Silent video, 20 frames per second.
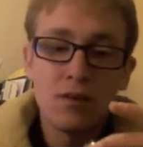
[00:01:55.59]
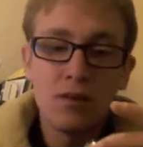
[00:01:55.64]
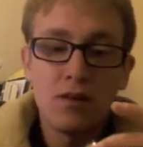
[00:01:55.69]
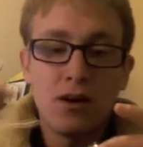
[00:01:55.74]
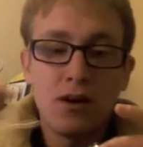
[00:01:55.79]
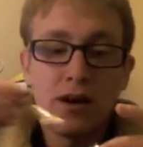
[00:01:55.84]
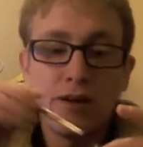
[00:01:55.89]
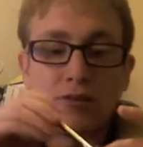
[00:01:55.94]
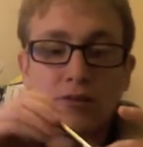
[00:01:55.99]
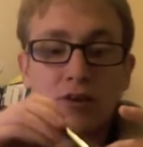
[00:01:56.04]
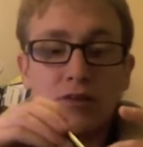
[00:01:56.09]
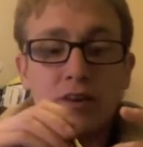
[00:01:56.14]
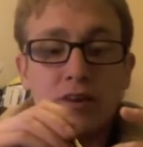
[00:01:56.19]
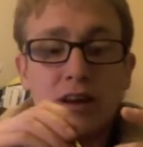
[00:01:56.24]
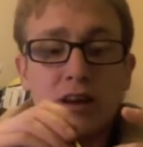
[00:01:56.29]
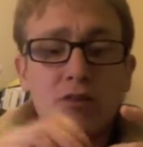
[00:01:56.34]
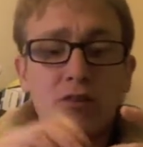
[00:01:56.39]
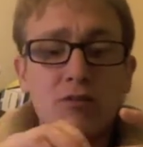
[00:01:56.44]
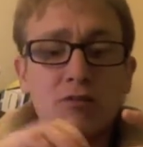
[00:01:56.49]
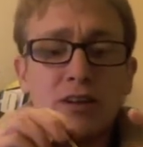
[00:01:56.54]
I haven't got very
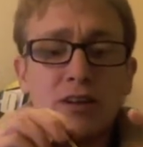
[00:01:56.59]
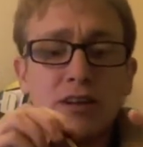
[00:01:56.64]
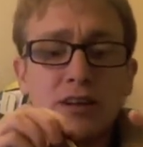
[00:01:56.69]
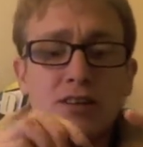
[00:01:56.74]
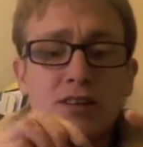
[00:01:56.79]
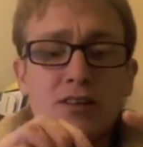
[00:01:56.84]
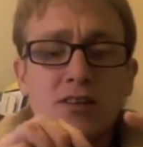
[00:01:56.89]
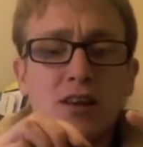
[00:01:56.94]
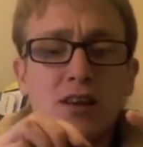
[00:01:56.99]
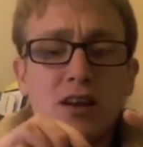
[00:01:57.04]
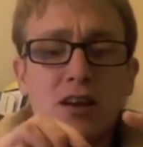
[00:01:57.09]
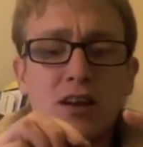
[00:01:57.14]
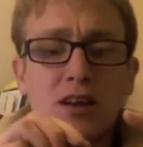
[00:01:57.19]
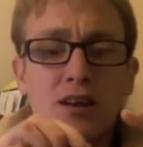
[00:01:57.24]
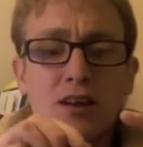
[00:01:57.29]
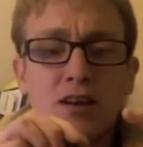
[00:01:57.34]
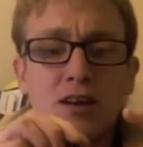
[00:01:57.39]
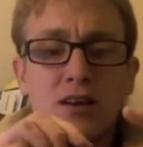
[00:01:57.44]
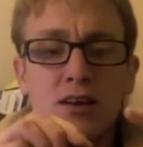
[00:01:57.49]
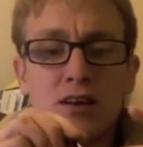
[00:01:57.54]
long fingers,
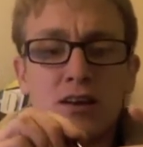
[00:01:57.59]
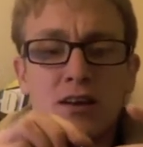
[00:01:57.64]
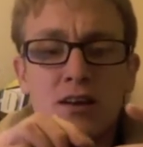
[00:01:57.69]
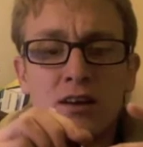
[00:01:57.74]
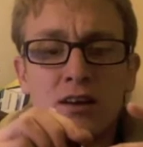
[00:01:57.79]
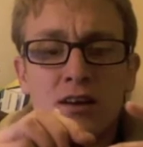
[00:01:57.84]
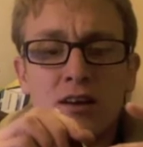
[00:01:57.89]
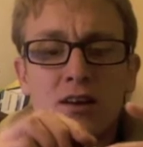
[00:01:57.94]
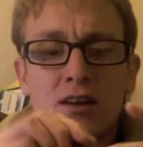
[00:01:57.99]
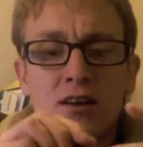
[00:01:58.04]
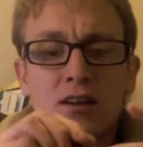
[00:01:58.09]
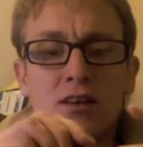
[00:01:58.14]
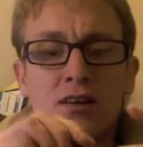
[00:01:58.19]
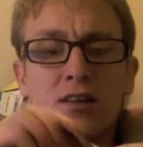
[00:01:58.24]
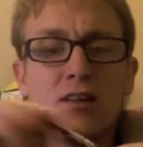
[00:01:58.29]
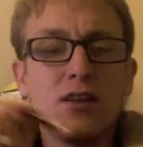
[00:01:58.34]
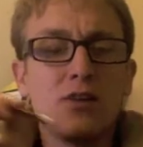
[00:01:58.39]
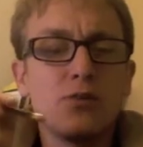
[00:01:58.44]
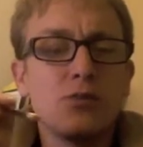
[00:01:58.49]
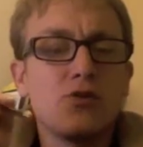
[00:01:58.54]

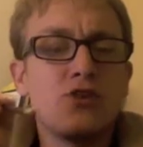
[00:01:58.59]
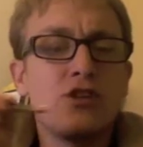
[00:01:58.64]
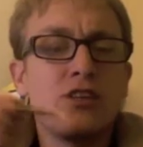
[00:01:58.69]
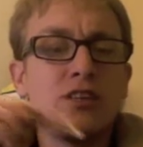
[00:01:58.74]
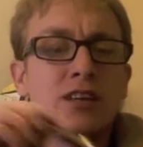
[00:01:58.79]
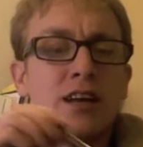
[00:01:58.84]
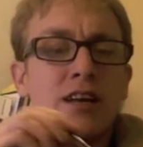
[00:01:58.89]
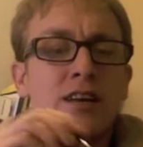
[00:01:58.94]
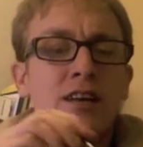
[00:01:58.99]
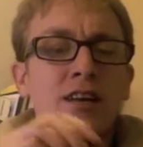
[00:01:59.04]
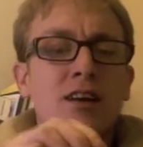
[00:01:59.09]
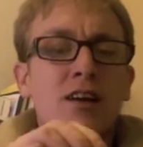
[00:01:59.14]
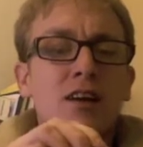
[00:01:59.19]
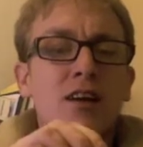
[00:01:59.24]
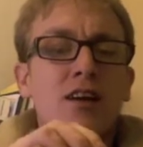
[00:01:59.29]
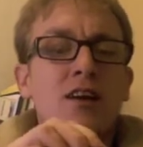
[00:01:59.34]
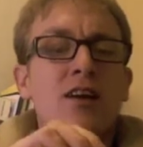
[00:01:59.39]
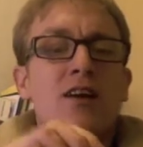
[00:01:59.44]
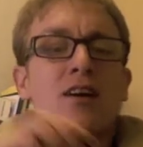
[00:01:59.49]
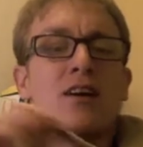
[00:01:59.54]
that's what she said.
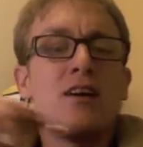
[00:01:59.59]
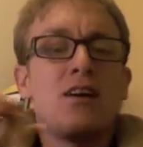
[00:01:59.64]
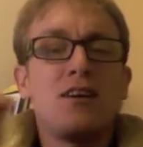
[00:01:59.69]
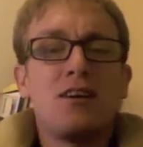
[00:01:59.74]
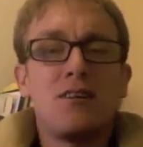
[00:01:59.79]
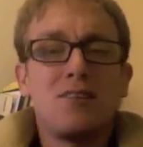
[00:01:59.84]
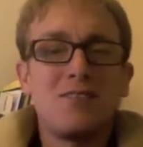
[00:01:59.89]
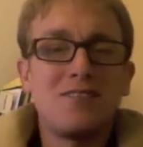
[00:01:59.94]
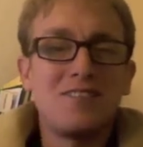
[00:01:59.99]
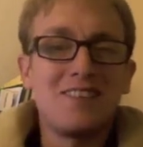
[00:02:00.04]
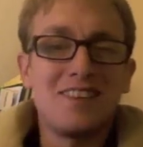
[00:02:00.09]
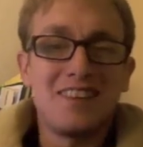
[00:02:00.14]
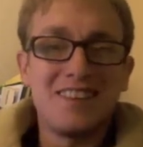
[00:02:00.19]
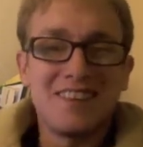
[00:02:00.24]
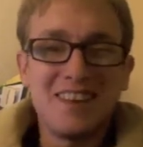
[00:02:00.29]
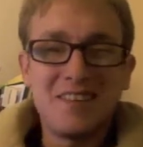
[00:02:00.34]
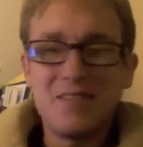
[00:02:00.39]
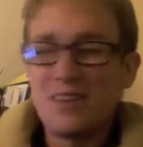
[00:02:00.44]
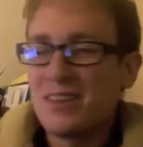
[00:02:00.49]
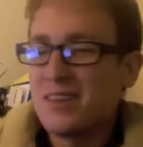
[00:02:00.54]
I'll stick it
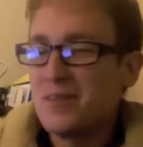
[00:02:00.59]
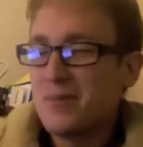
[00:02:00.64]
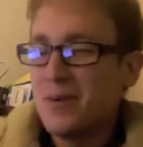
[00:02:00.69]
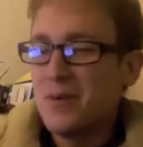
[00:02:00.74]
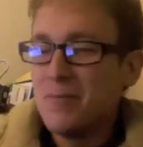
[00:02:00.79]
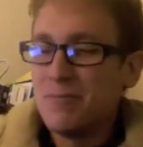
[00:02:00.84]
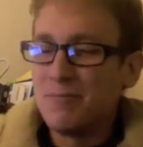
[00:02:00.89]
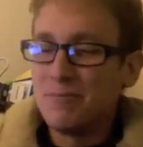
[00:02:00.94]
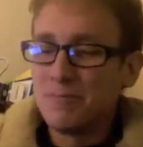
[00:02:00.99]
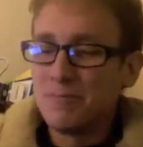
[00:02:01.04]
down the bottom.